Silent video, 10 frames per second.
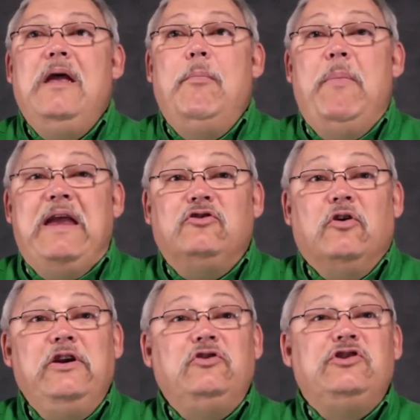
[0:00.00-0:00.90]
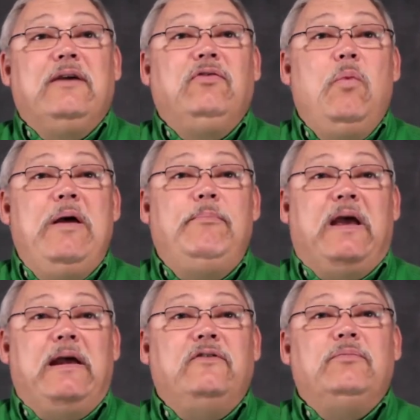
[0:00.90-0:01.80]
Make sure you check the web
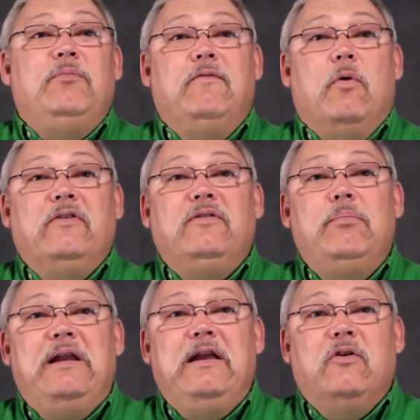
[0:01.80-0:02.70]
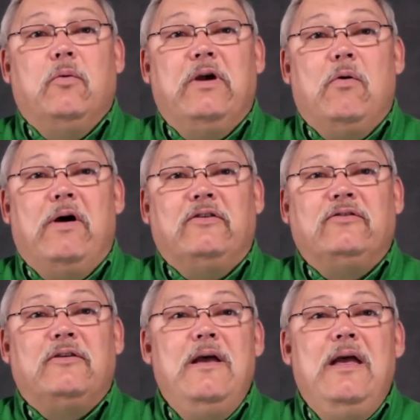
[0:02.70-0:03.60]
page before submitting your
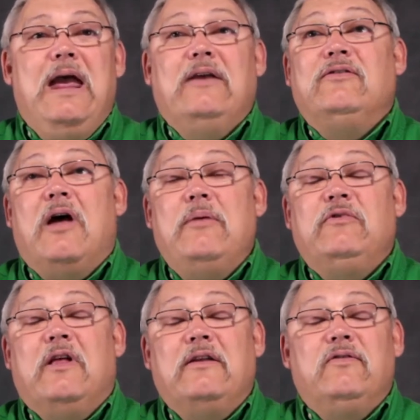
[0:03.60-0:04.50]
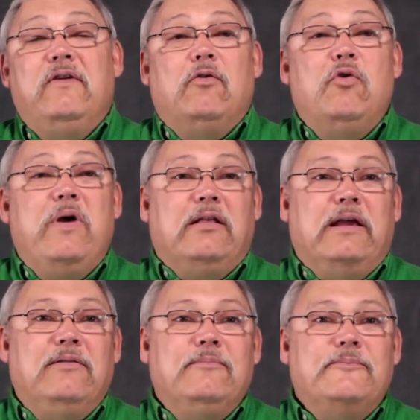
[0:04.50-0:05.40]
requests, as time slots fill quickly.